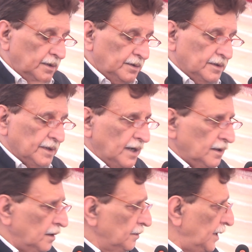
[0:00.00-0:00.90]
designed
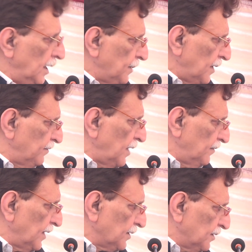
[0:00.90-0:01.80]
on
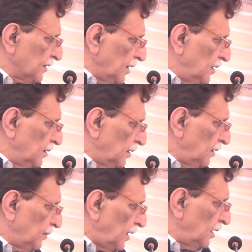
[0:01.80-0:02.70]
8.5 acre scale
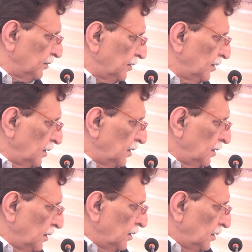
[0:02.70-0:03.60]
of my house.
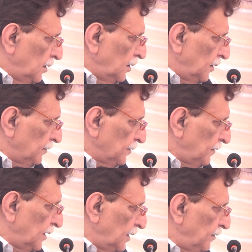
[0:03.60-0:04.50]
It was
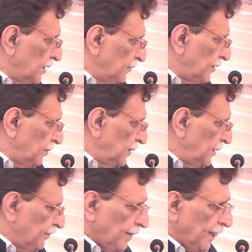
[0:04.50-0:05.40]
very difficult for me.
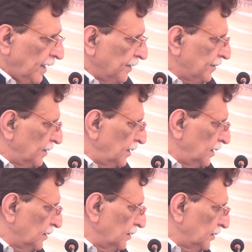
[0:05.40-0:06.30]
Yes, it
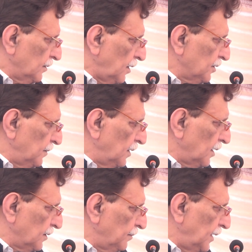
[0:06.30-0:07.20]
cost me a lot
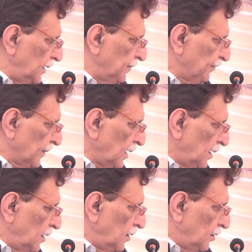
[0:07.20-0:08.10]
of money
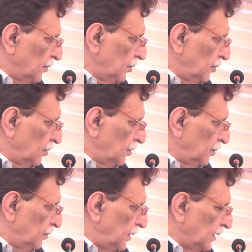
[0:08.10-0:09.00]
to
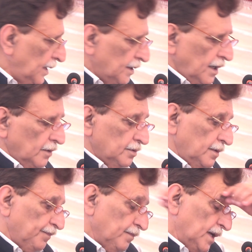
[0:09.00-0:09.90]
build that house.
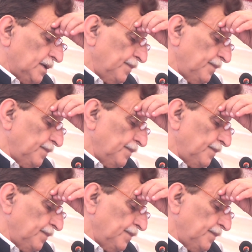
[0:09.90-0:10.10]
But